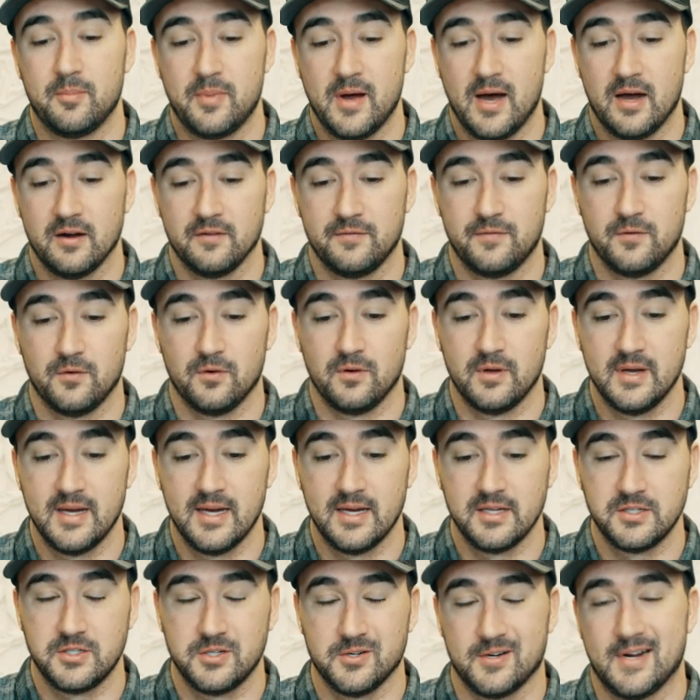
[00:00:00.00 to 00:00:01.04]
Bountiful
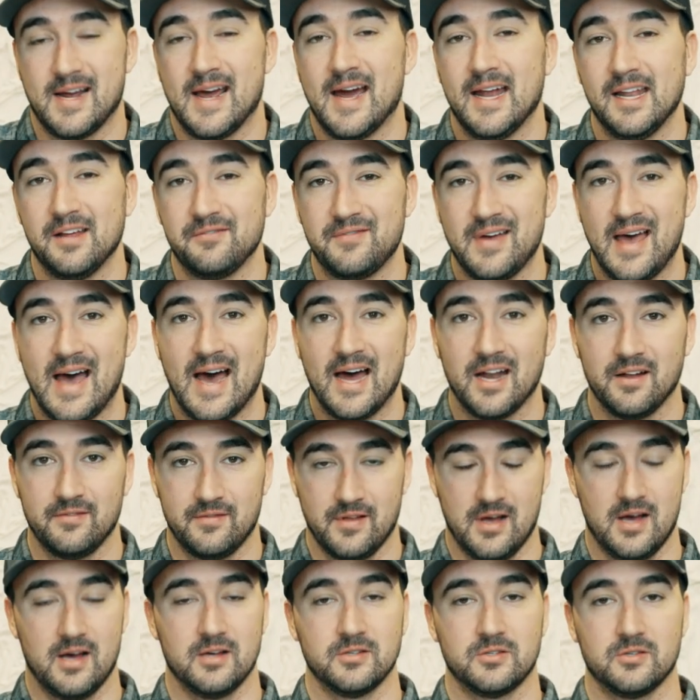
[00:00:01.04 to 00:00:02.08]
is you're kind of out of
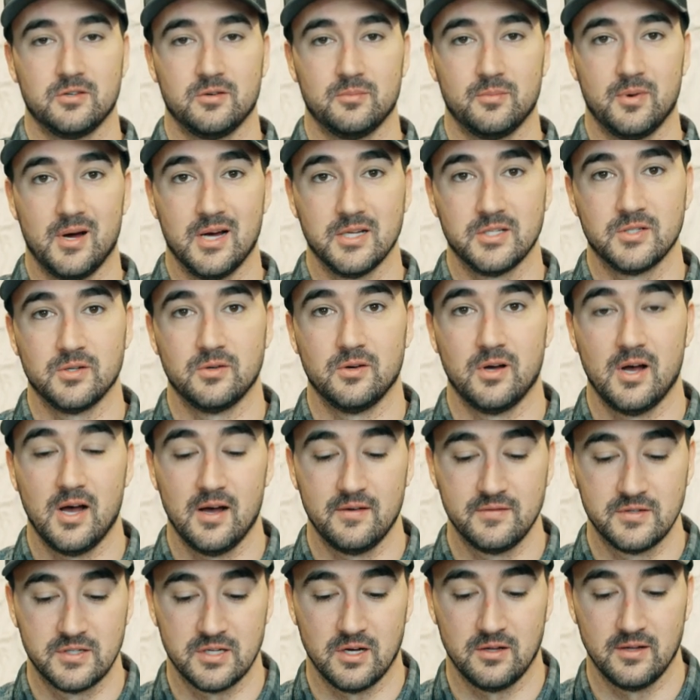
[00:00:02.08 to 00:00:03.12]
the hustle and bustle
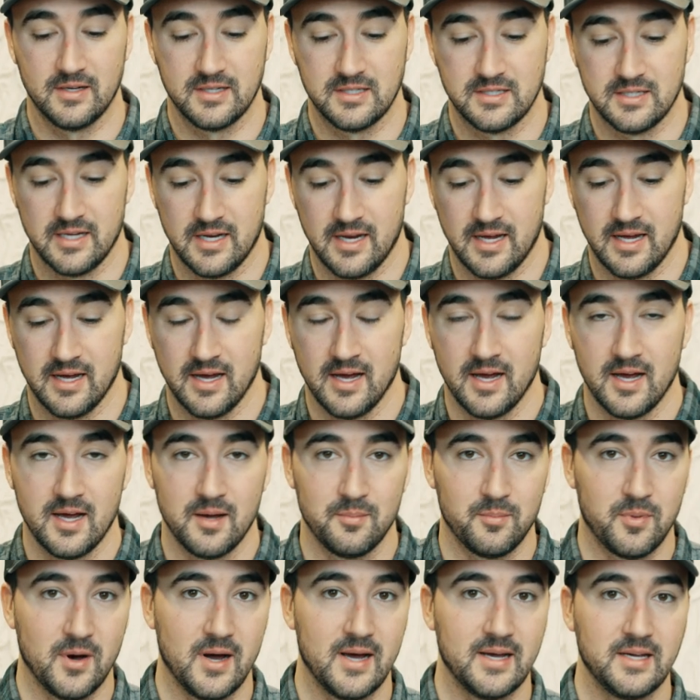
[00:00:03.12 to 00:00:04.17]
of Salt Lake City,
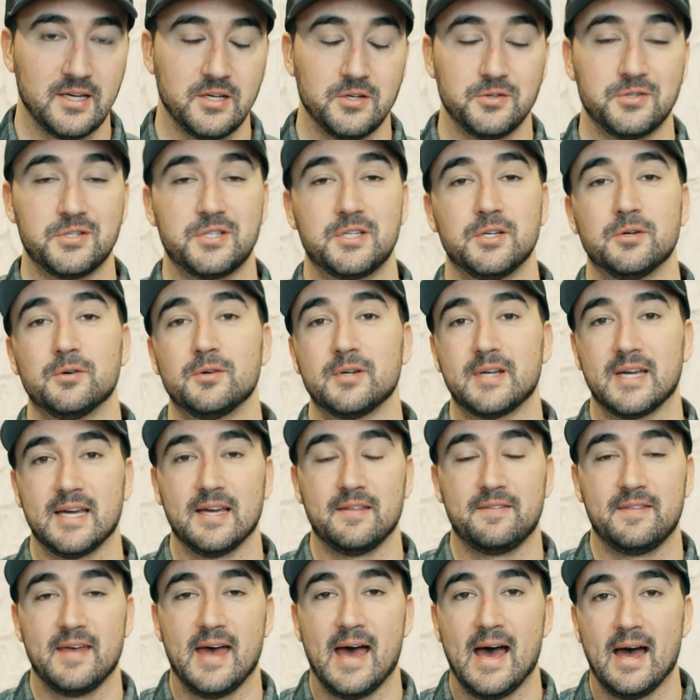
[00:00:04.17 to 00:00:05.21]
but you still
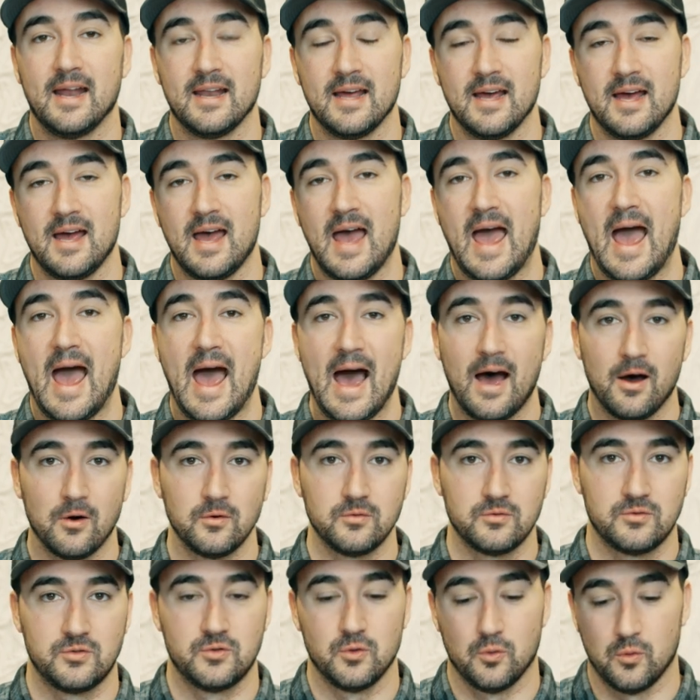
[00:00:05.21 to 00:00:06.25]
get that
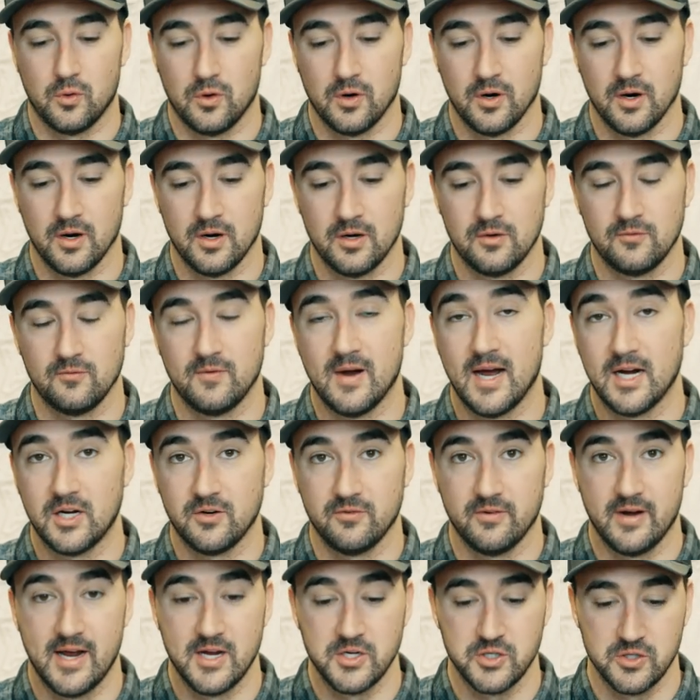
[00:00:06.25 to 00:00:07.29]
outdoor
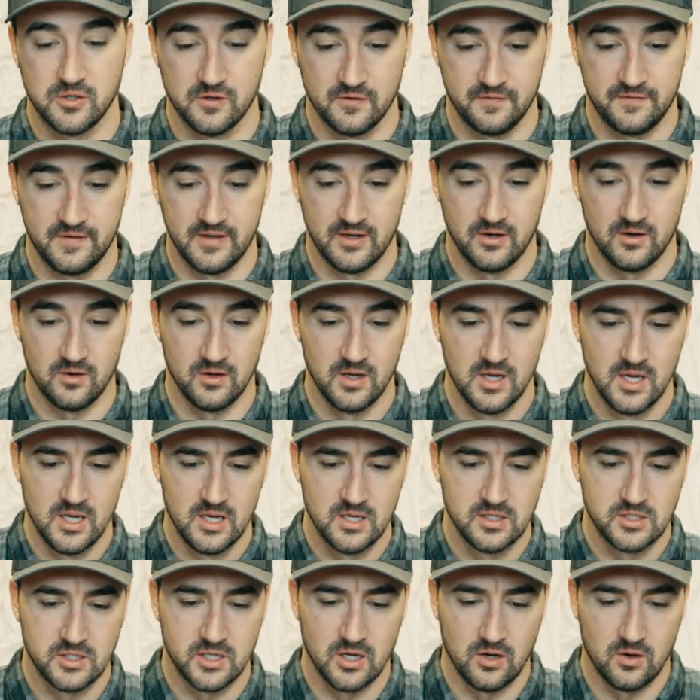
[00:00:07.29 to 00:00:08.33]
recreational feel.
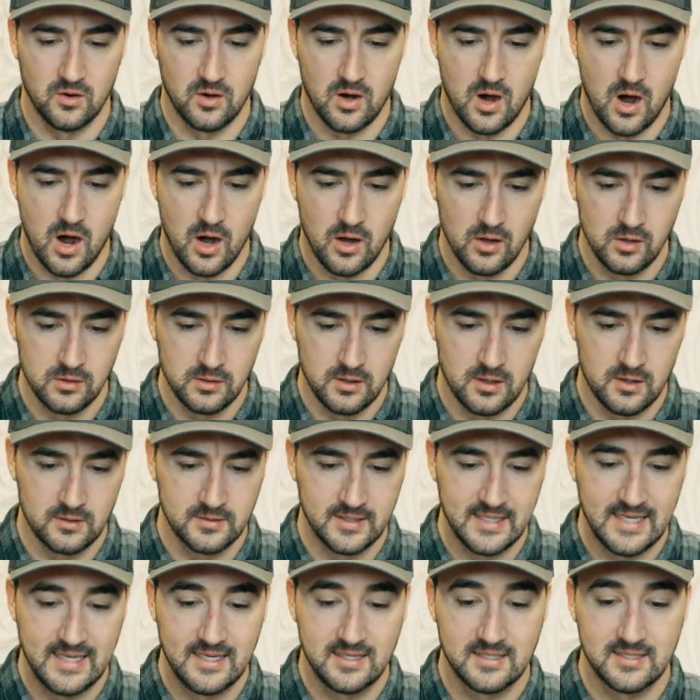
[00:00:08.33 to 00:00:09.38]
So all
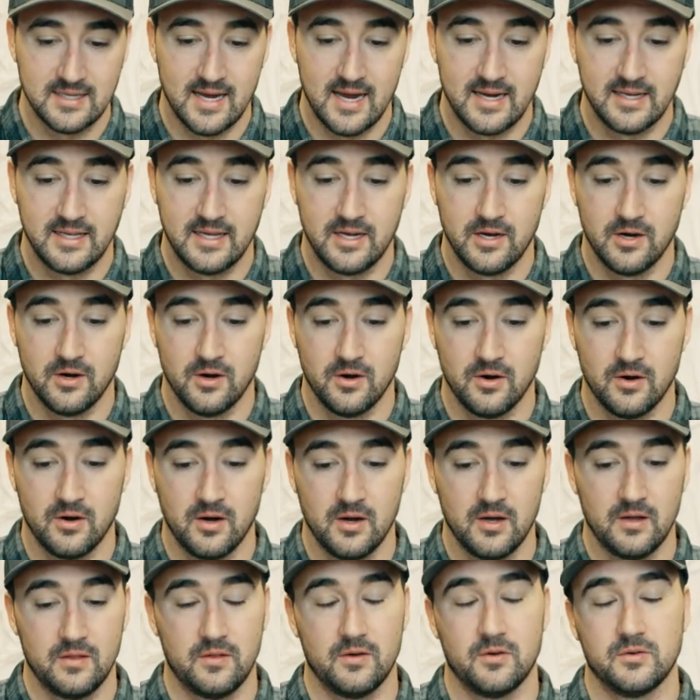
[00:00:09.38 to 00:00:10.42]
along the east side here,
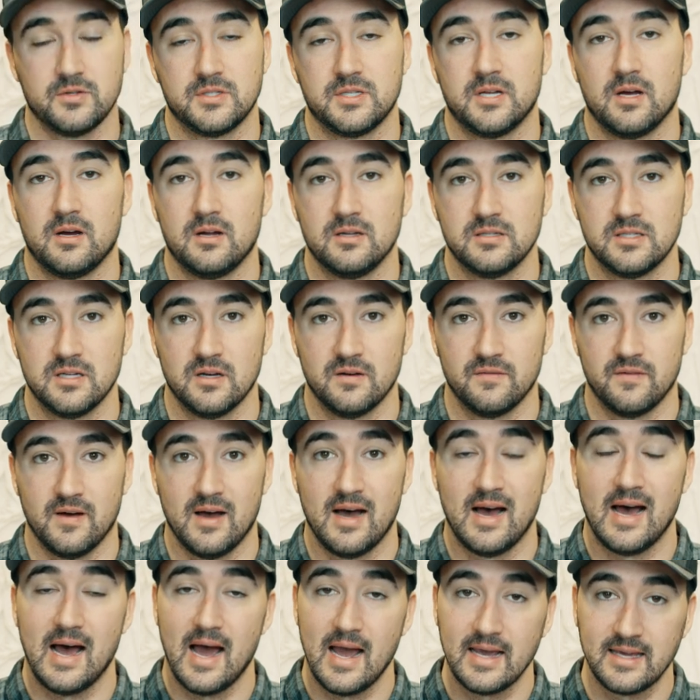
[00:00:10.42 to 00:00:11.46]
there's tons of
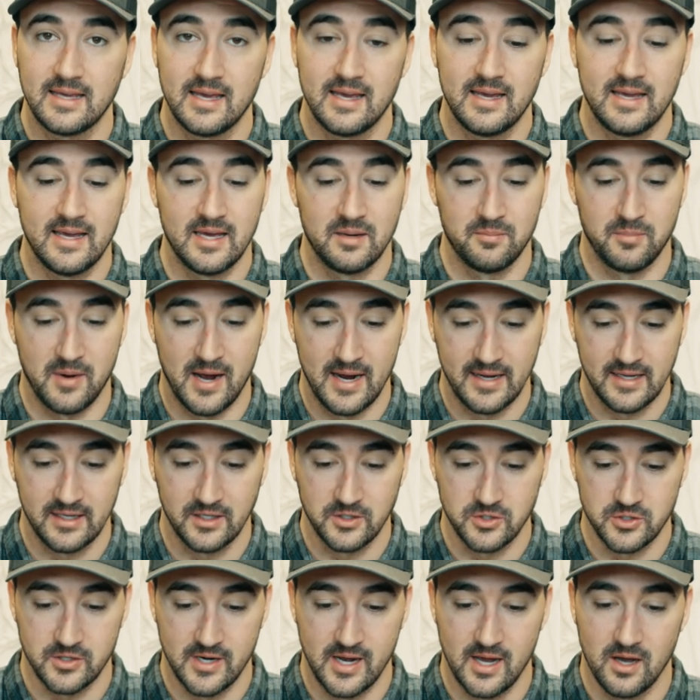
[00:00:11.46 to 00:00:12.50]
hiking and
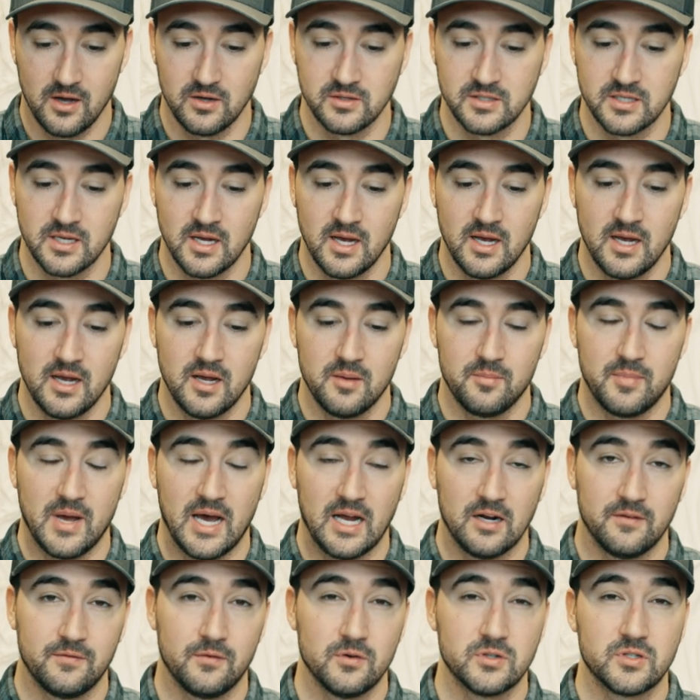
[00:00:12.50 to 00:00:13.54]
biking trails.
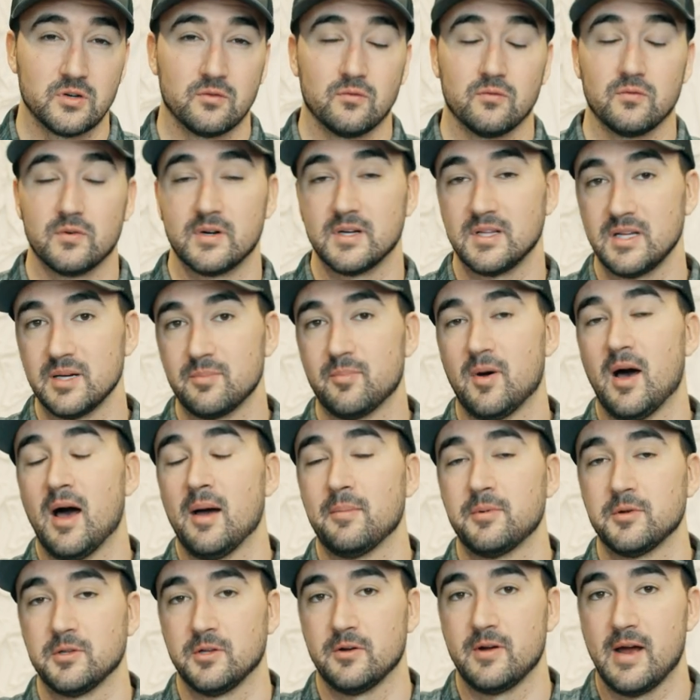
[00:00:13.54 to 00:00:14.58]
Bountiful is a really
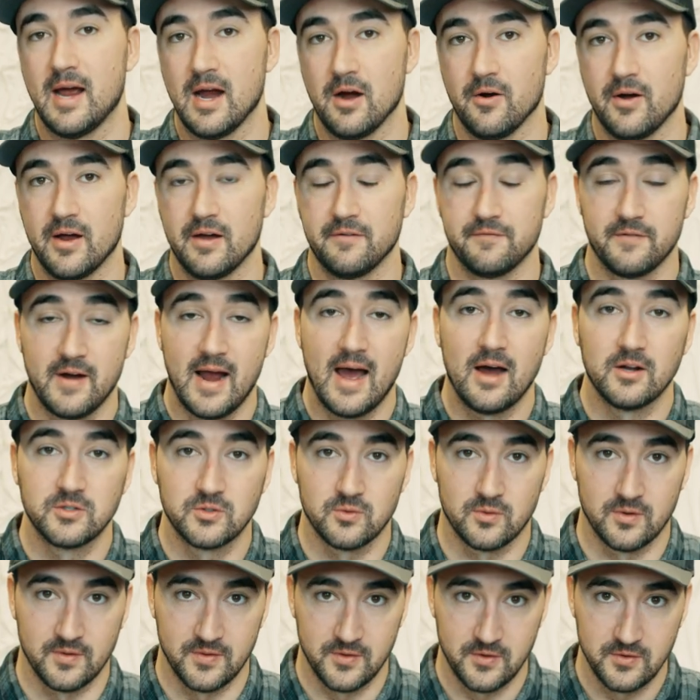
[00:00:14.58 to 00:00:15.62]
popular area for
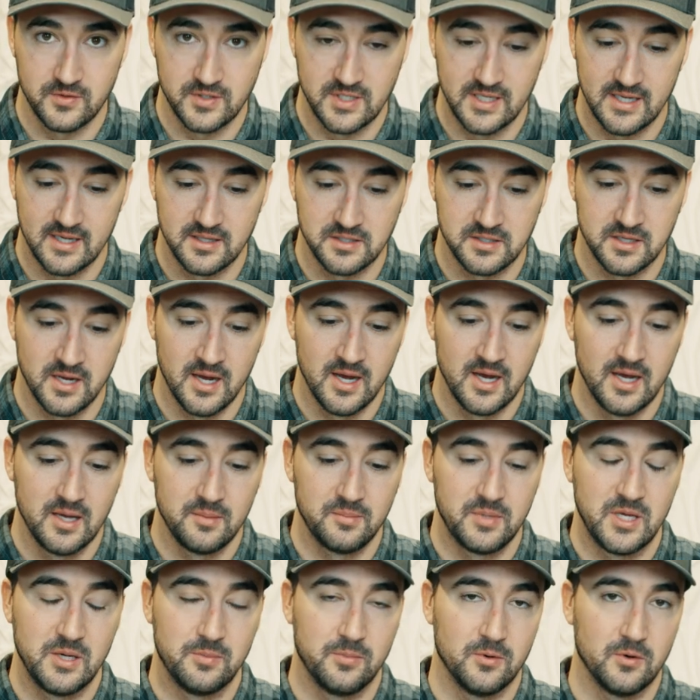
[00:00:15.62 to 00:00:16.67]
outdoor enthusiasts,
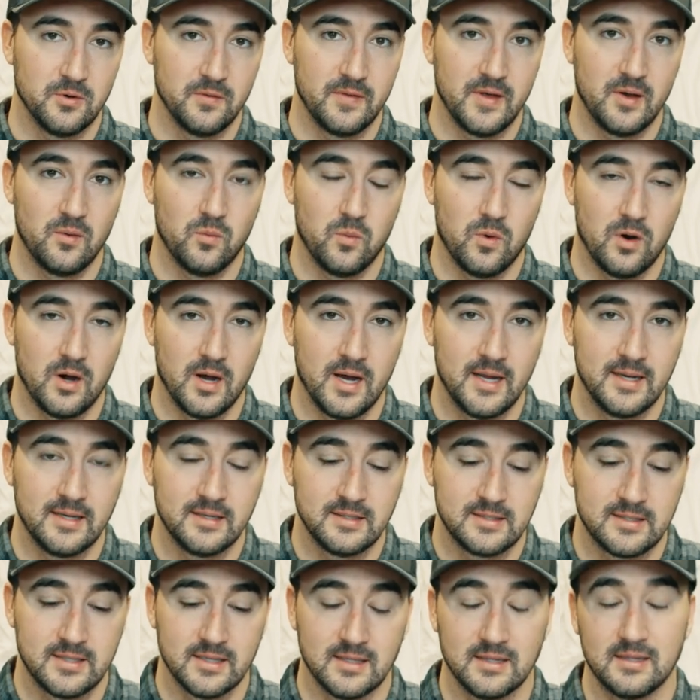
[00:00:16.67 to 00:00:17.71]
people that
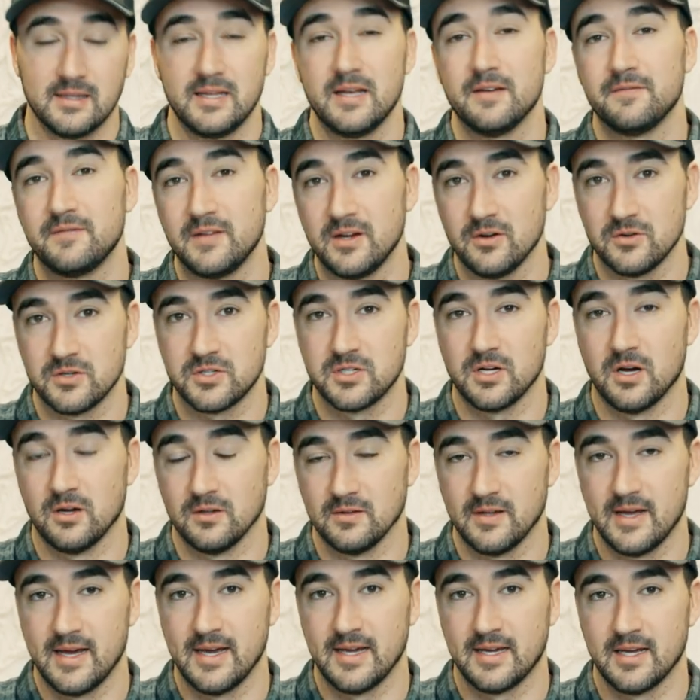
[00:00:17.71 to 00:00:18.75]
want to live near
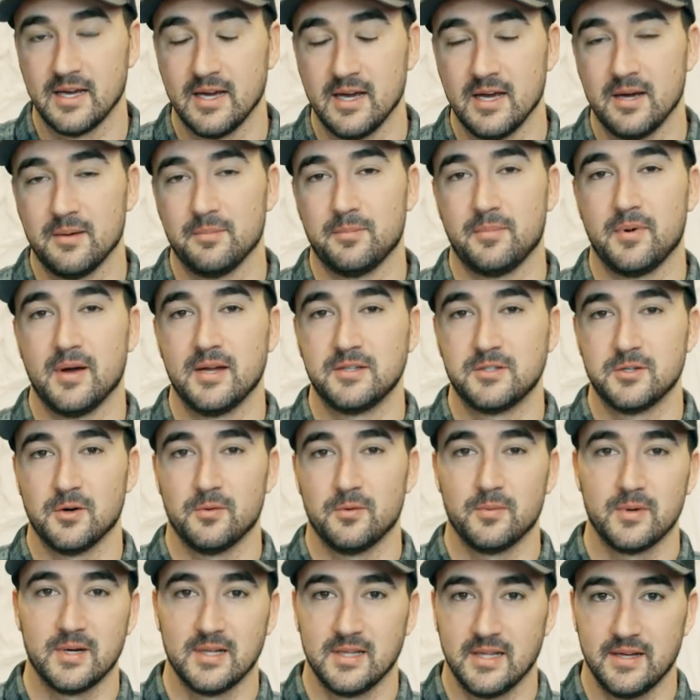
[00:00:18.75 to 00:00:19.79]
Salt Lake but
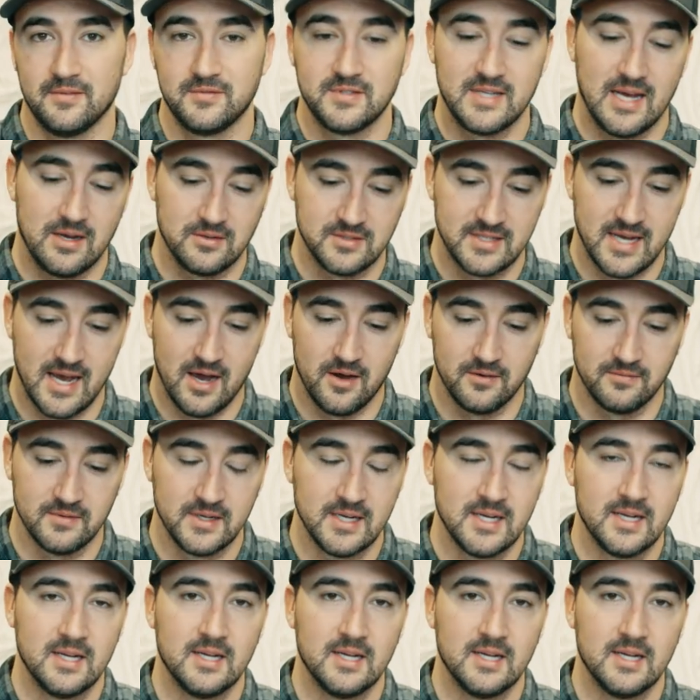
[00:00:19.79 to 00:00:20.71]
don't want to live downtown.